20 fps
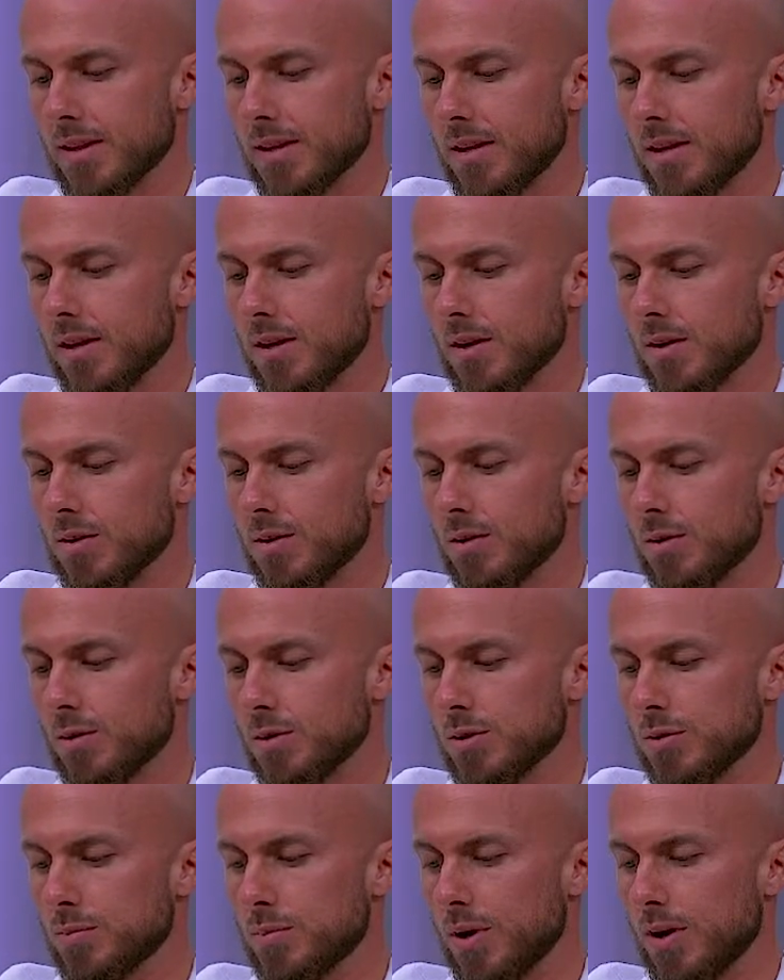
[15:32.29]
You're an older
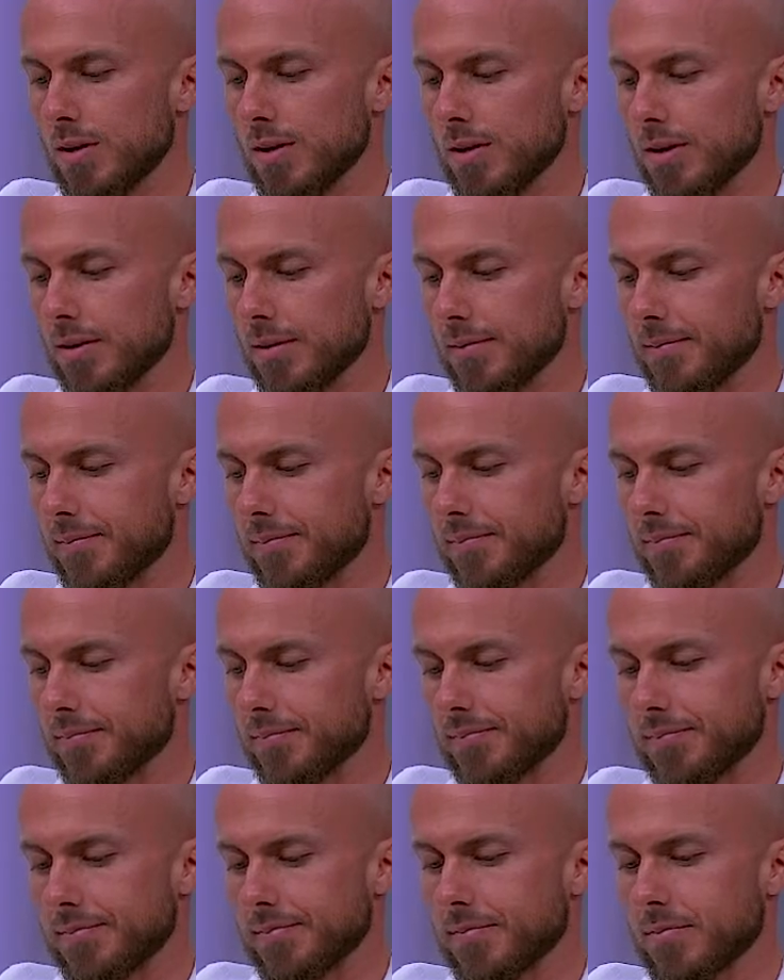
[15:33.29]
brother,
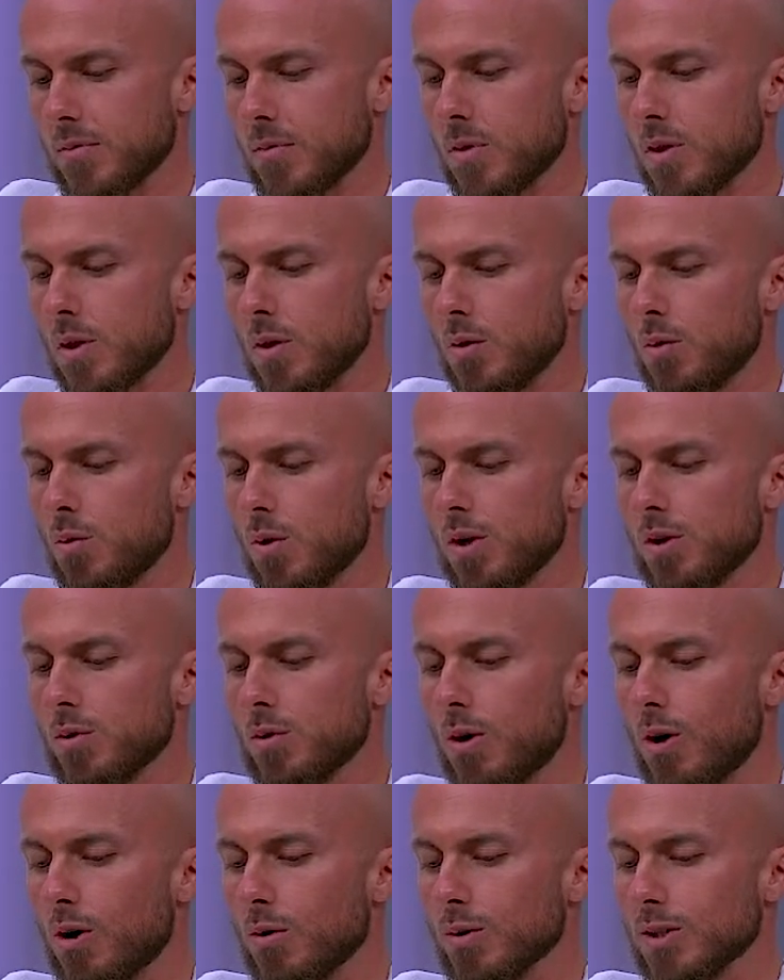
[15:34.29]
one who
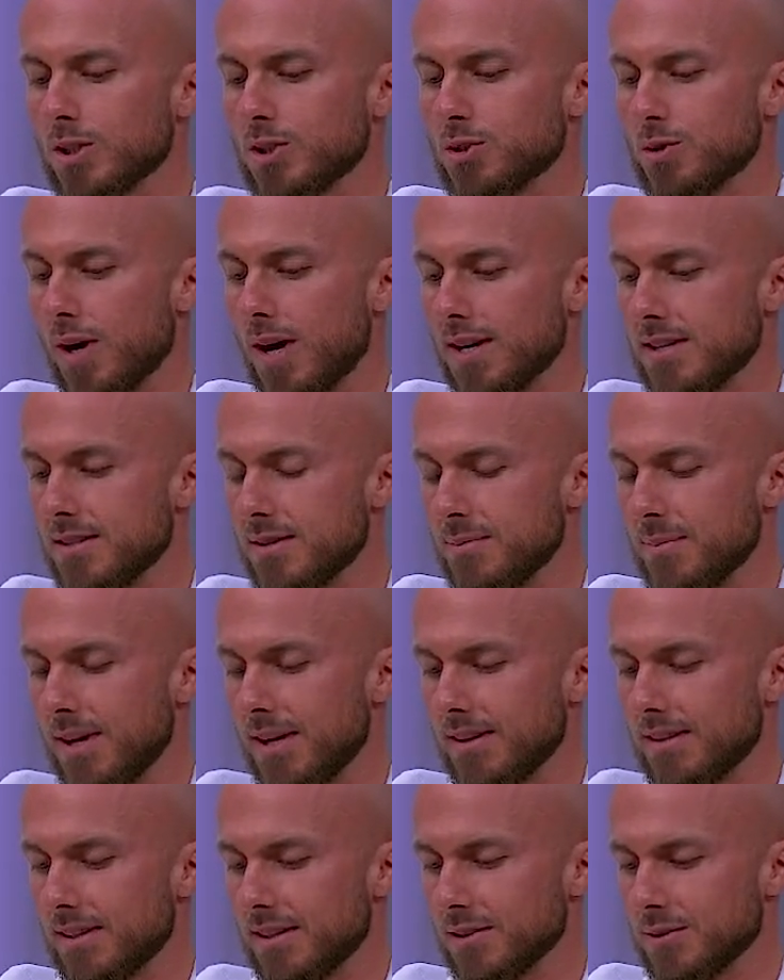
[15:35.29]
always tried to make
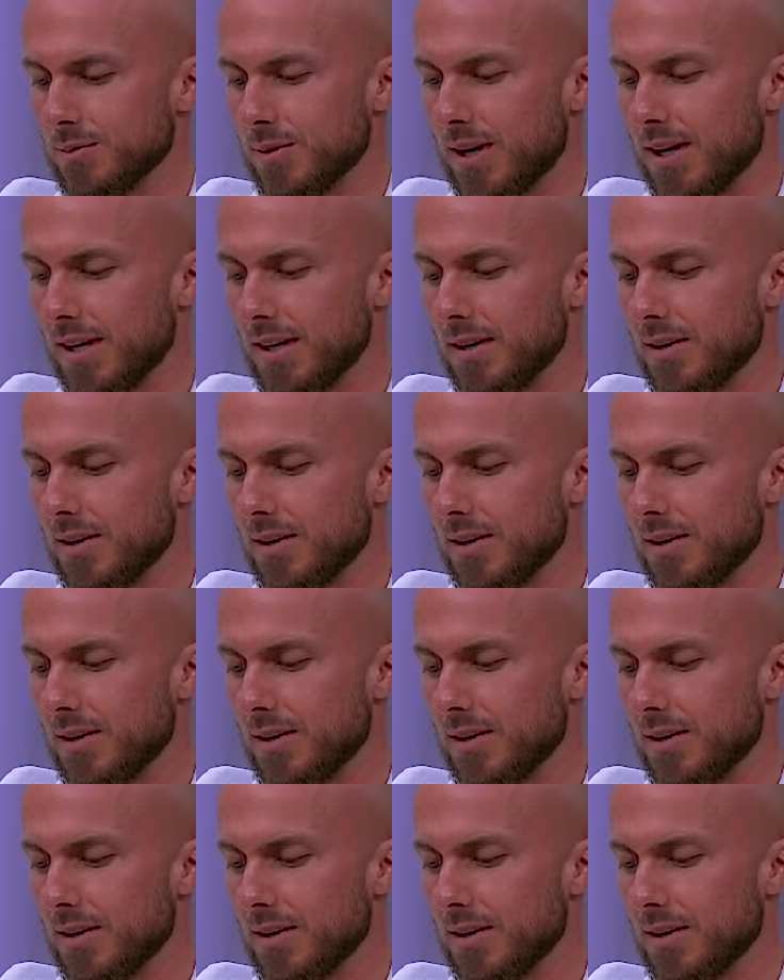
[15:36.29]
things right